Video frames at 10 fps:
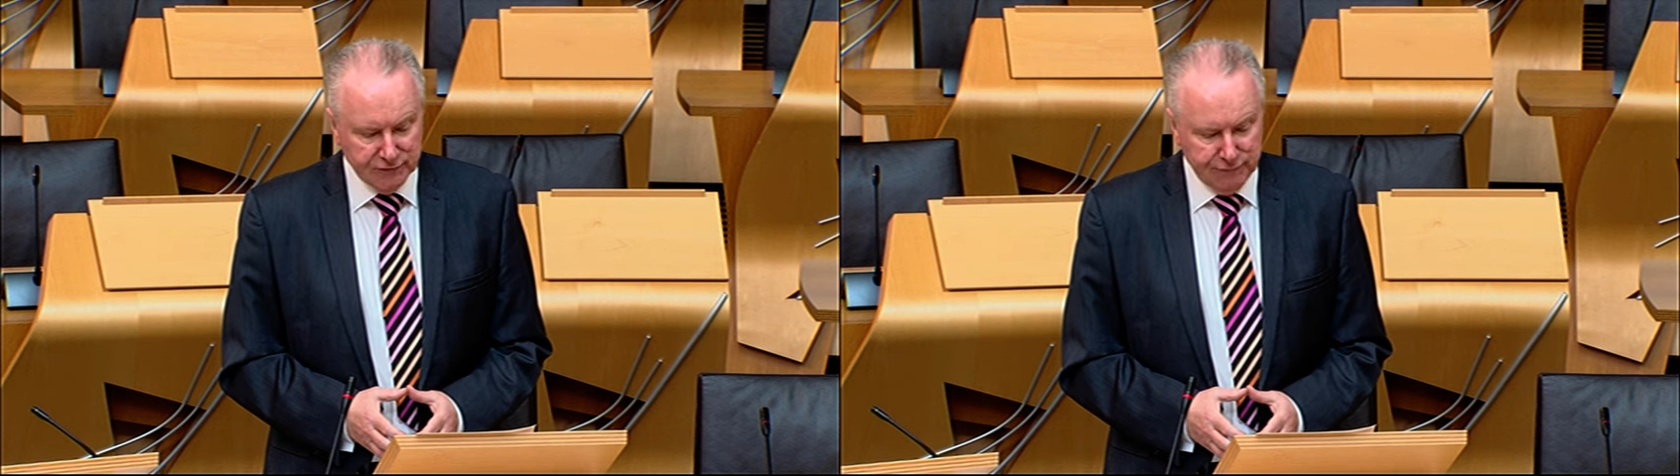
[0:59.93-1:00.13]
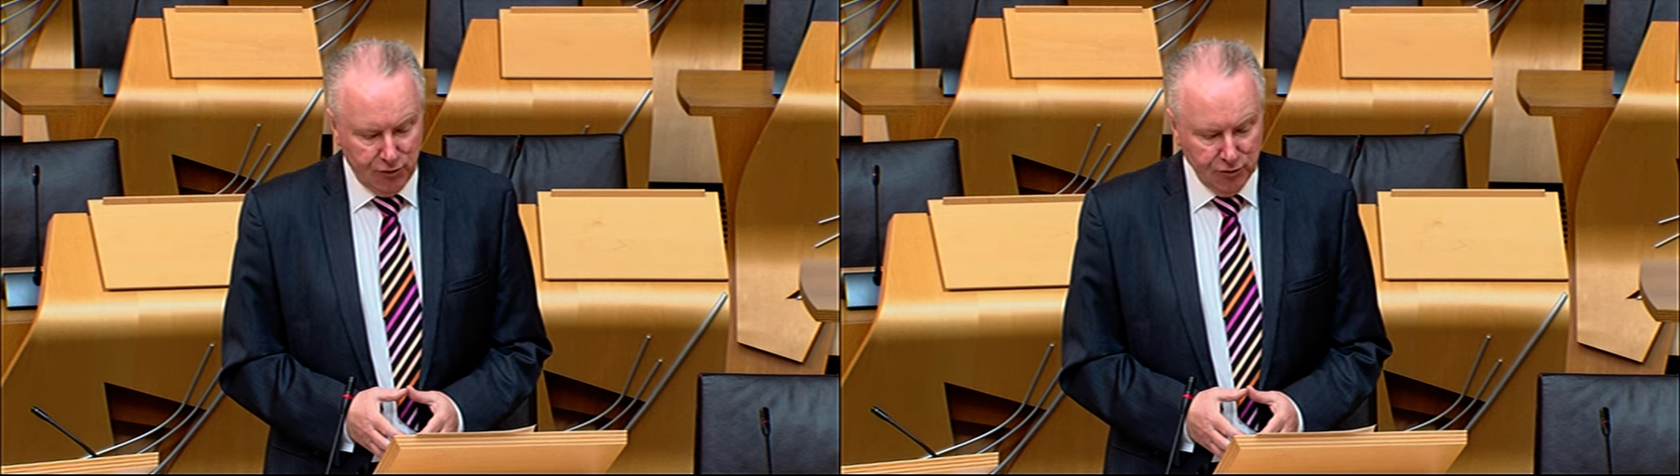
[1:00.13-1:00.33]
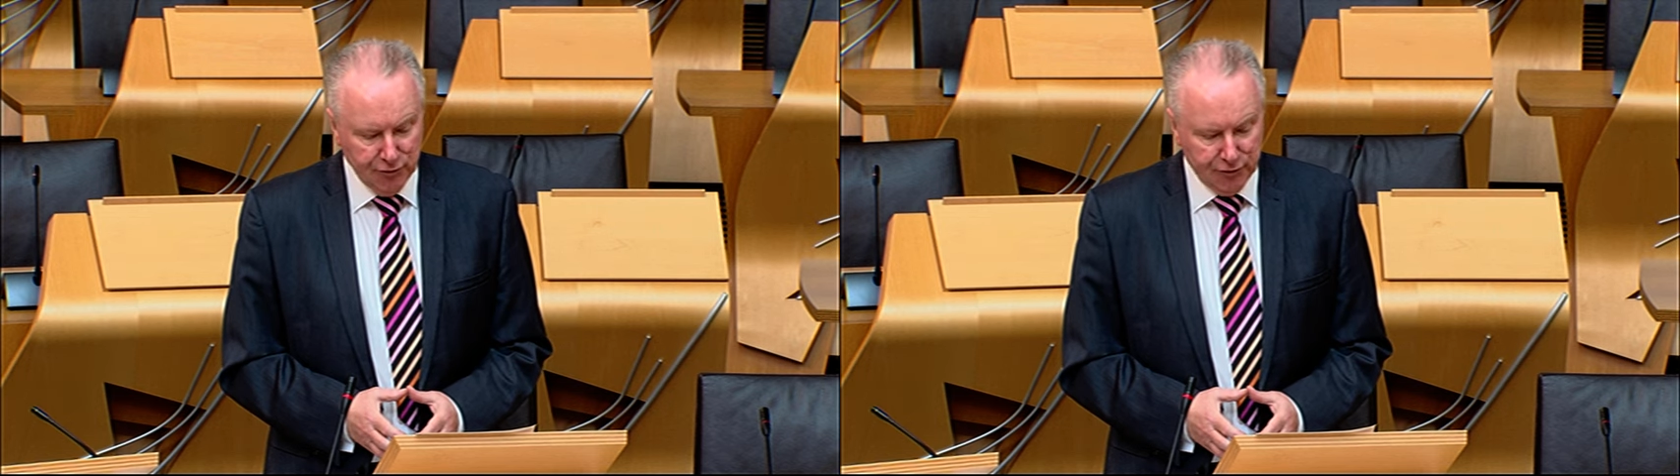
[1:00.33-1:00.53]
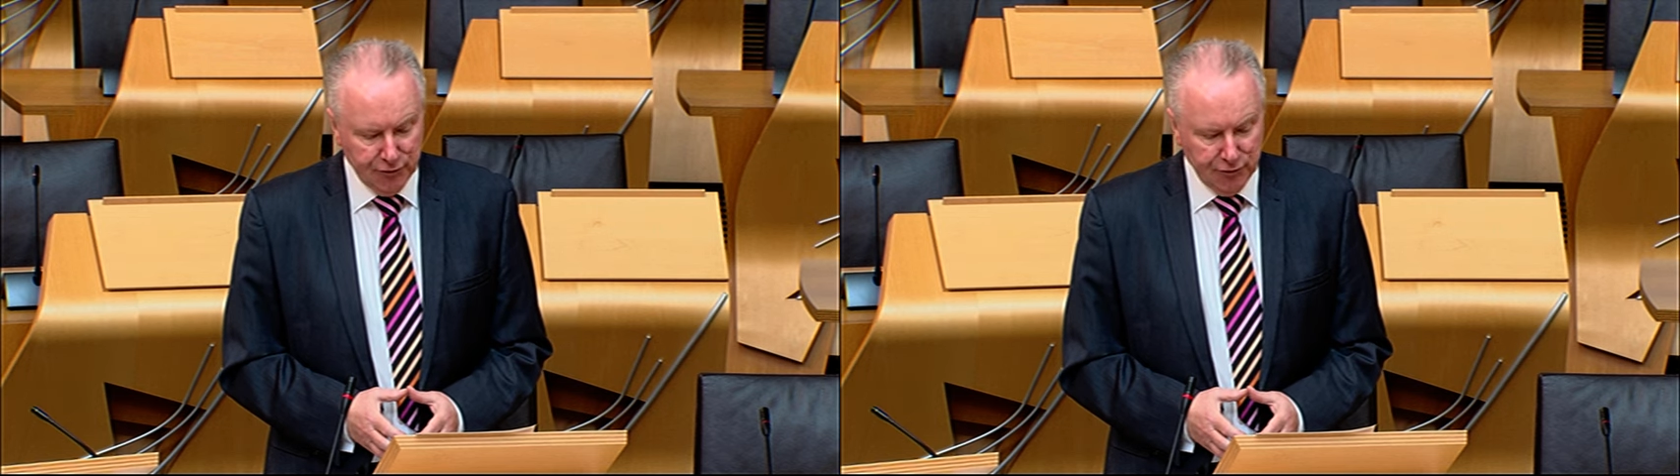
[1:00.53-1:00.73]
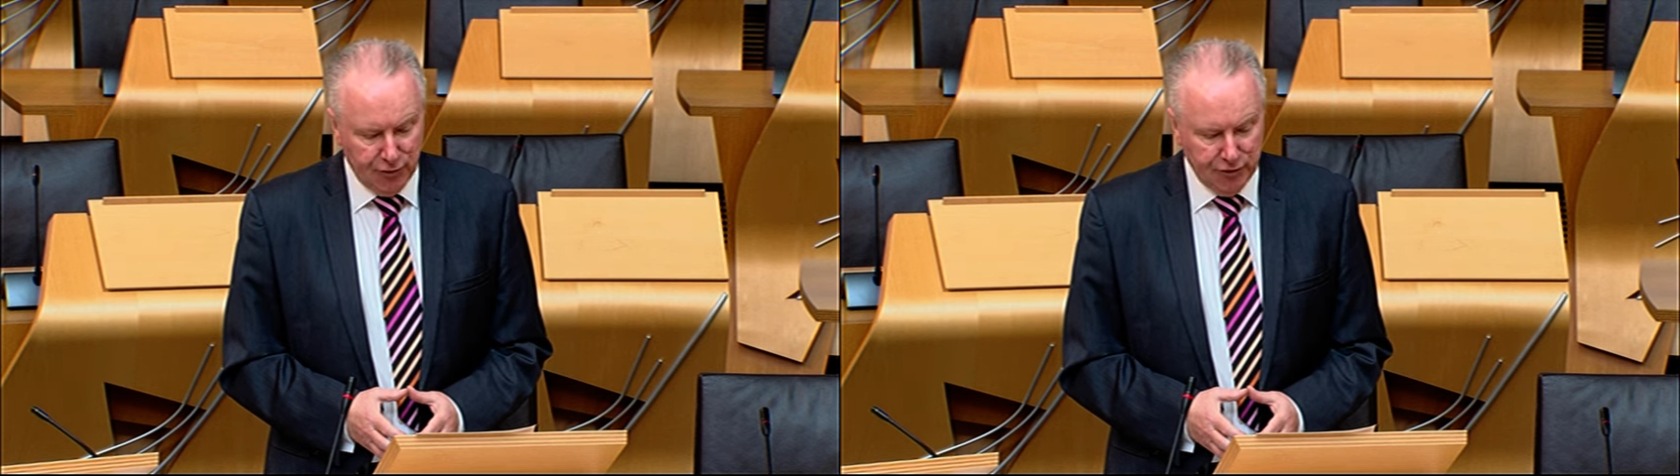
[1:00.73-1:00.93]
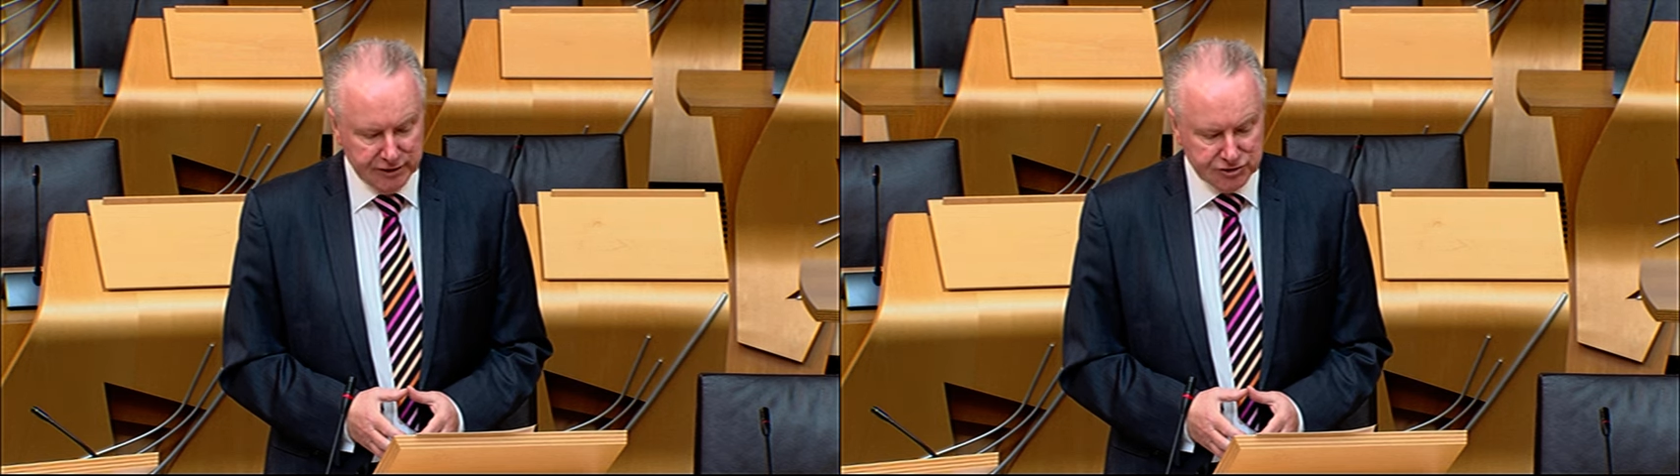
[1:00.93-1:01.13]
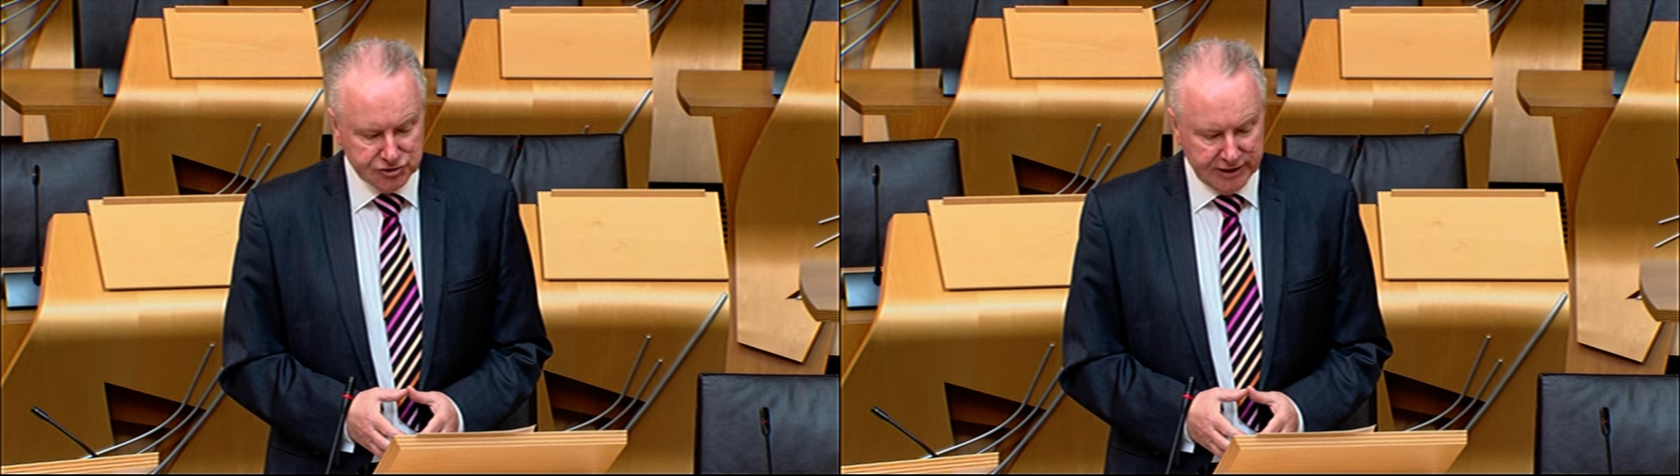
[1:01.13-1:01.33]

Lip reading: to follow through on its